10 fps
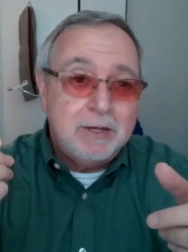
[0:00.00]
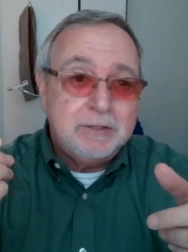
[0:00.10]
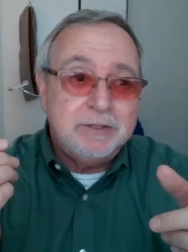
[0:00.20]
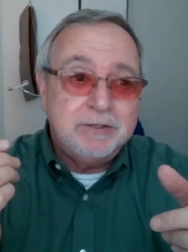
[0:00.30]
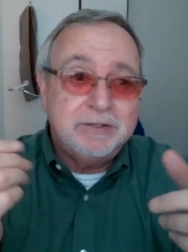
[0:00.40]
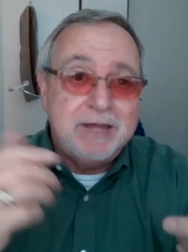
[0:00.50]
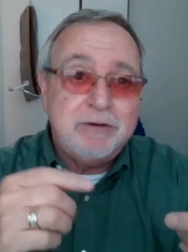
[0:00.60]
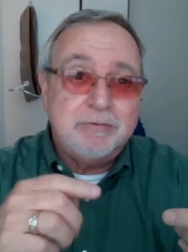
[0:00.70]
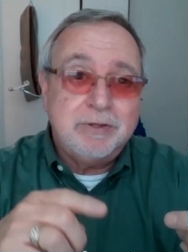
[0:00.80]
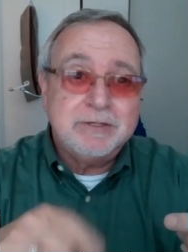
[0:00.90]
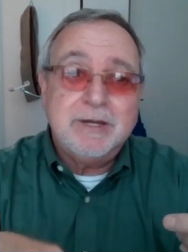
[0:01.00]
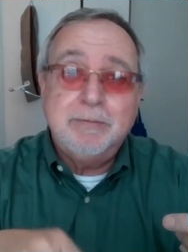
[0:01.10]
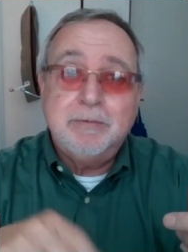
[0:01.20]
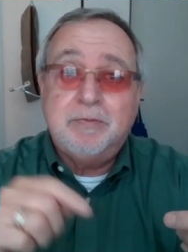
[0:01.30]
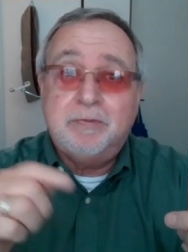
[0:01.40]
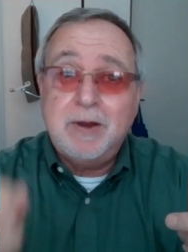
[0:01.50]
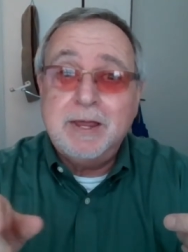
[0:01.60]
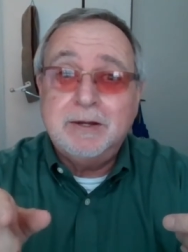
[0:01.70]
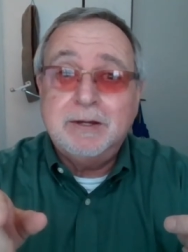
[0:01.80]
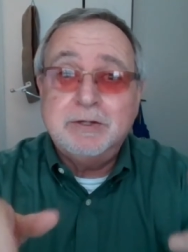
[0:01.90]
She's a Sandra that's named
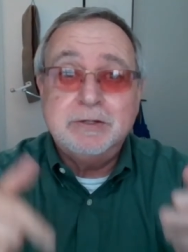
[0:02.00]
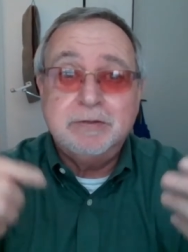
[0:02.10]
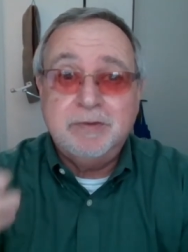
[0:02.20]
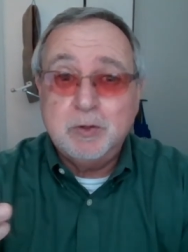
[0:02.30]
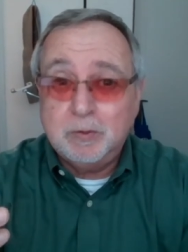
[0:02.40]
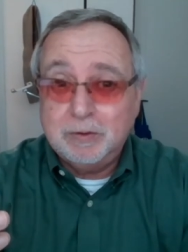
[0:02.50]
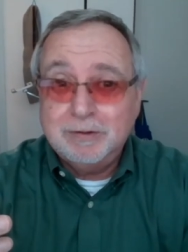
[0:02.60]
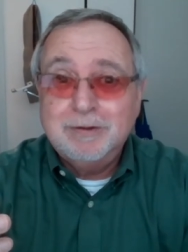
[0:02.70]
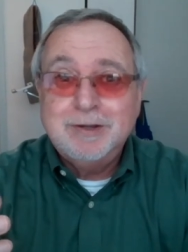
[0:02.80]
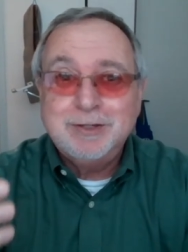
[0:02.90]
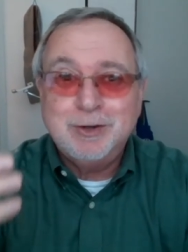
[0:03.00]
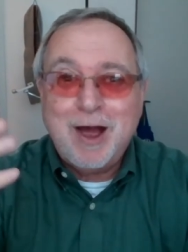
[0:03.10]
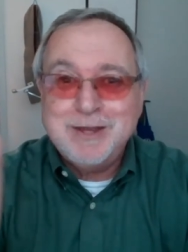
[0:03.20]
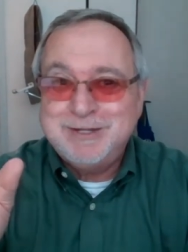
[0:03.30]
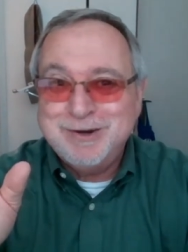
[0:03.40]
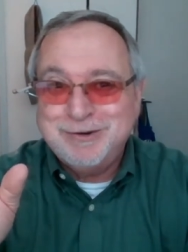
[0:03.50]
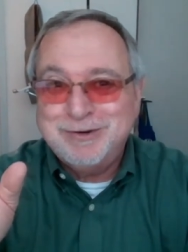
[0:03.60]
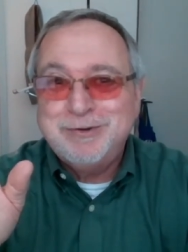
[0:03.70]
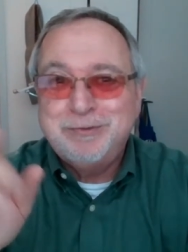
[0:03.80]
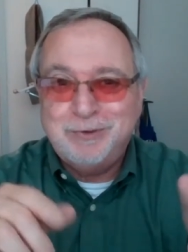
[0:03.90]
Friend, and she's a viewer. So hi, Sandra
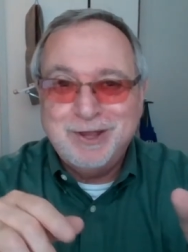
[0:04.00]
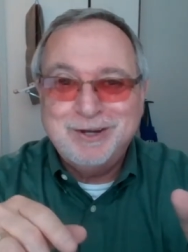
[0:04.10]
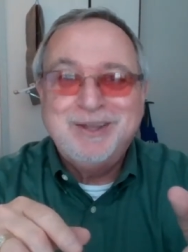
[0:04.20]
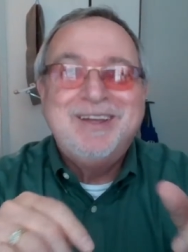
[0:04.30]
Friend.